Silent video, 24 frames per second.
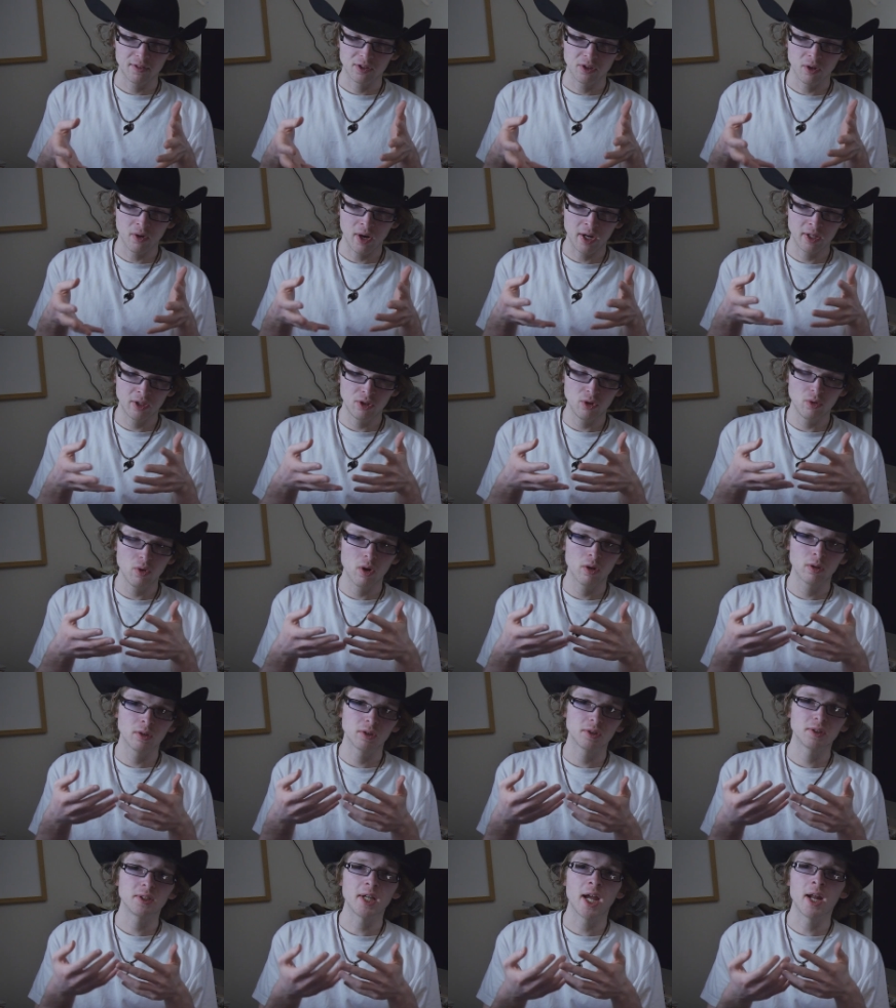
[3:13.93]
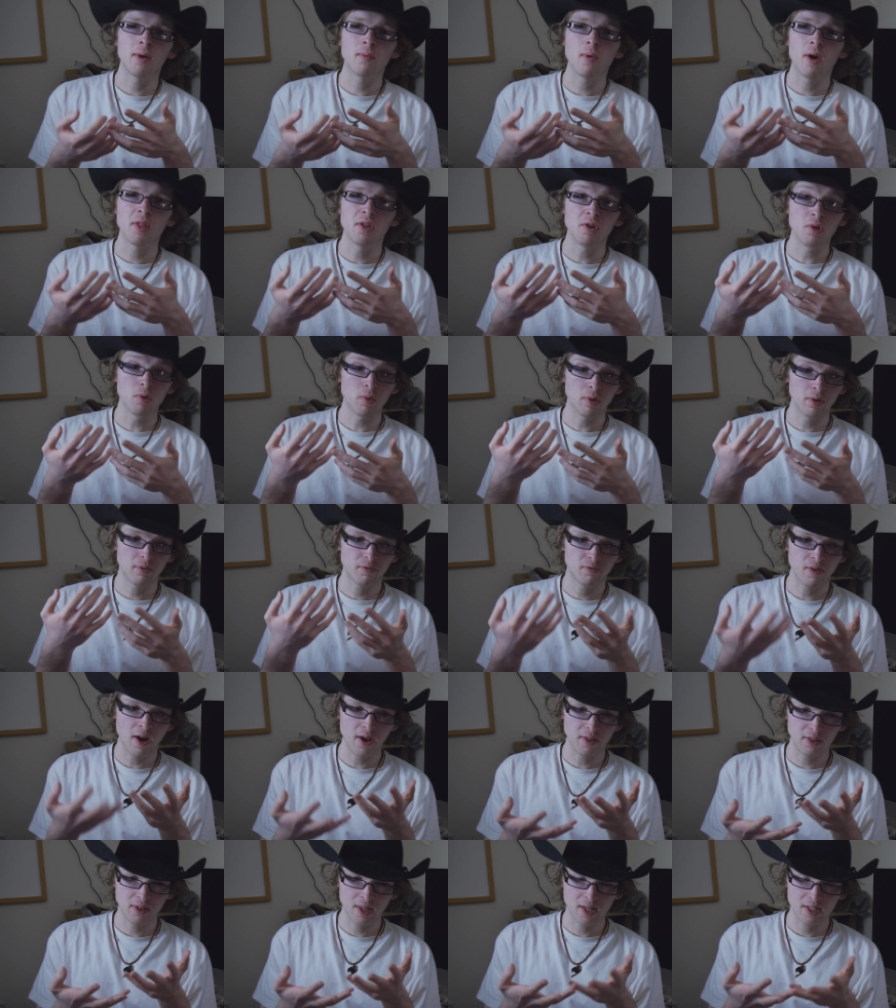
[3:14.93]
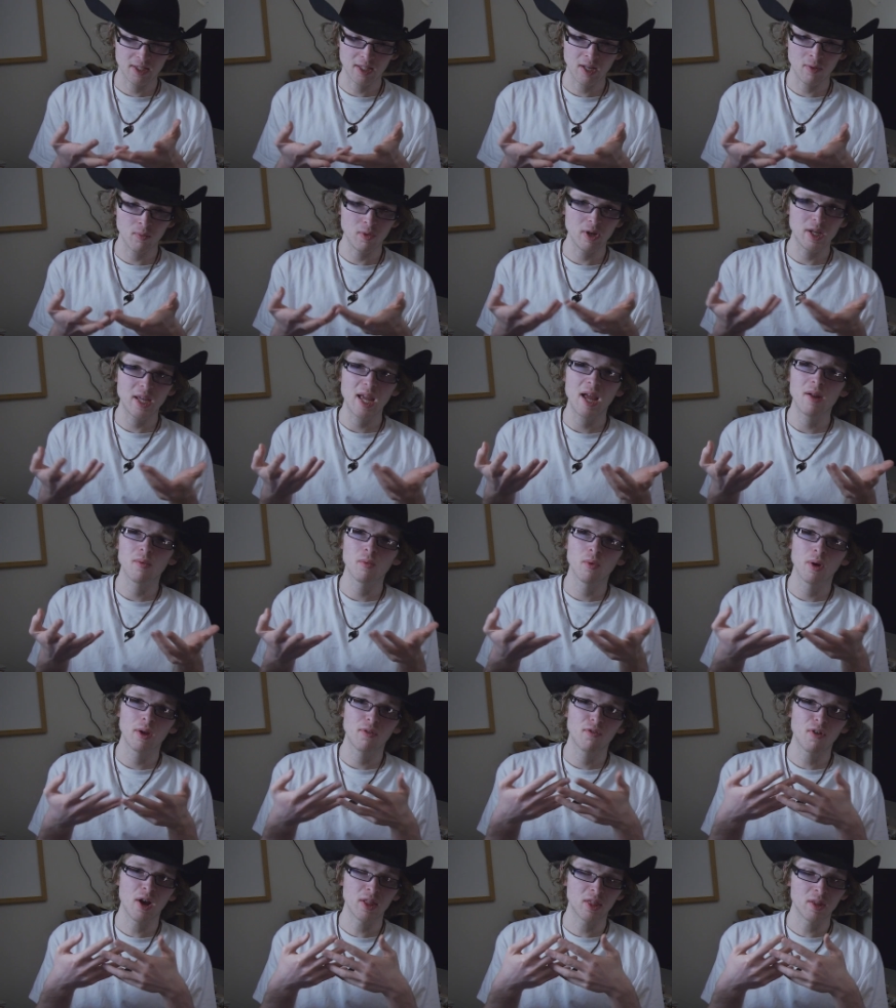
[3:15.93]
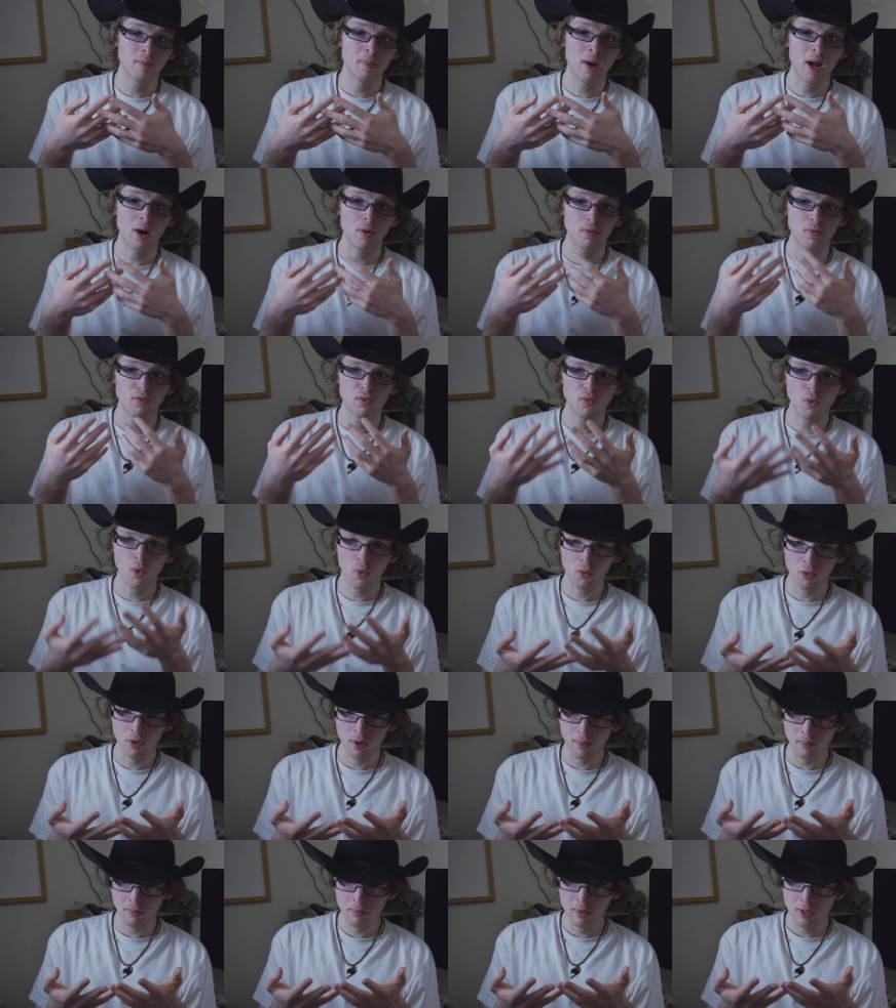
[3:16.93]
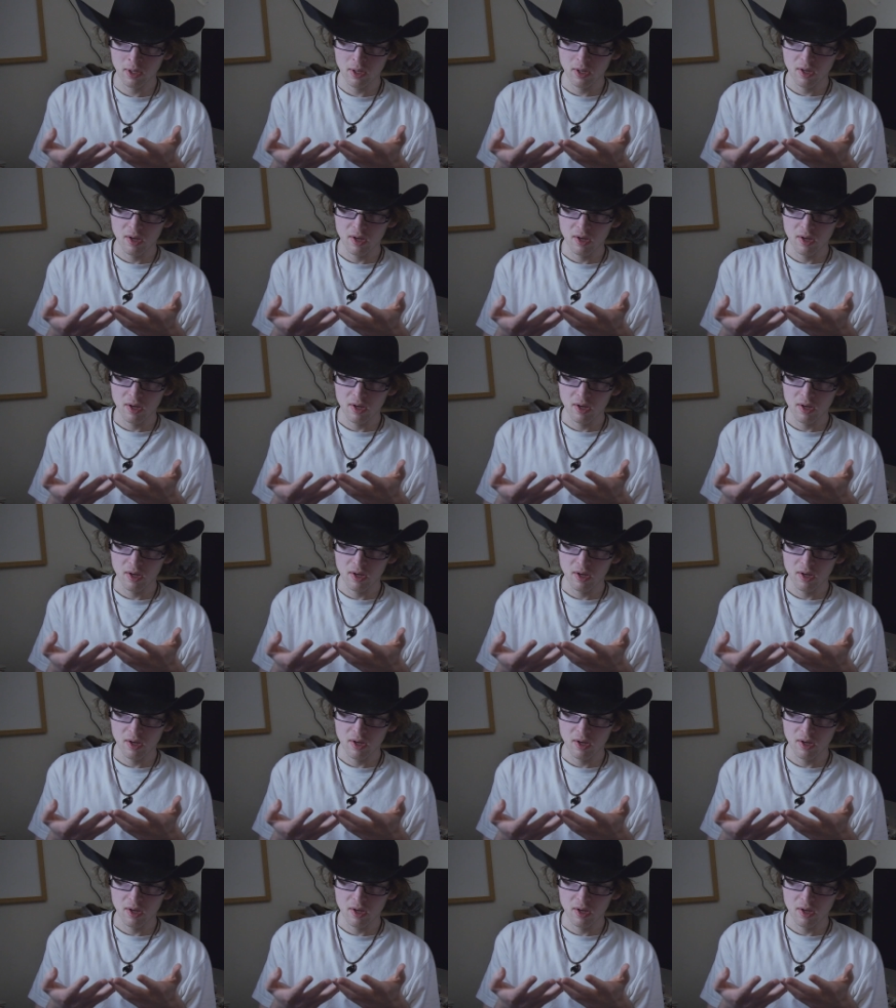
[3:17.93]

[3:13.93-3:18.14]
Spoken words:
So I do understand why they don't want to fight this, and we can't really fight the battle for them.